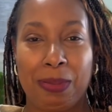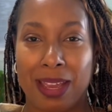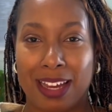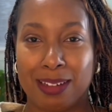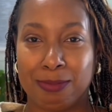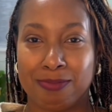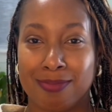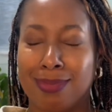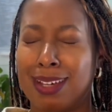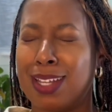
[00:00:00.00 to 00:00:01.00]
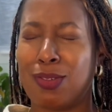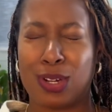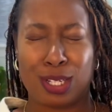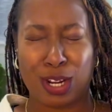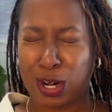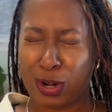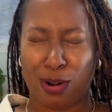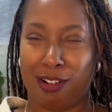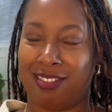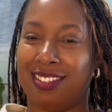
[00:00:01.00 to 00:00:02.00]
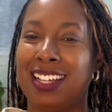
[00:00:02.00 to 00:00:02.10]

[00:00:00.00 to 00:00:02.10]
makeup, and if you're a dark girl,